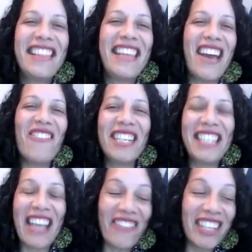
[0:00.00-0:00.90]
there were
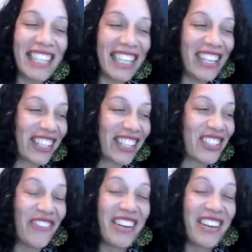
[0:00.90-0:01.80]
definitely lots
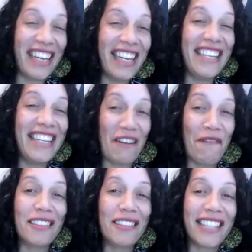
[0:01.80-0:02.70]
of really
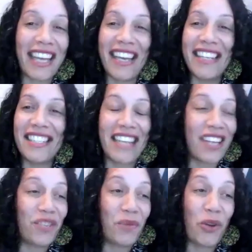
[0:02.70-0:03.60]
difficult days, the
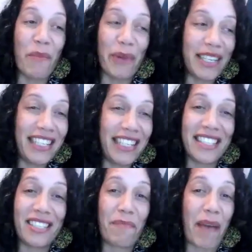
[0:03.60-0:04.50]
days when your body
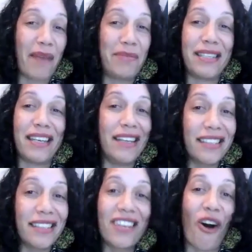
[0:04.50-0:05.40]
just perhaps
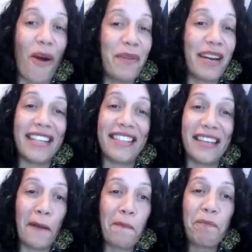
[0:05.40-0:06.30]
isn't
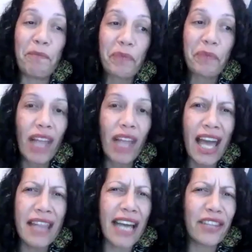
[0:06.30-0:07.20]
cooperating.
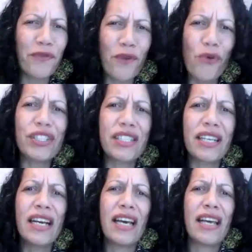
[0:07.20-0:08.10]
And that, of course,
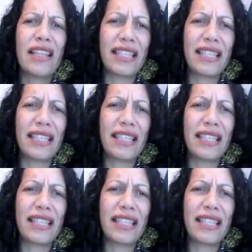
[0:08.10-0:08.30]
the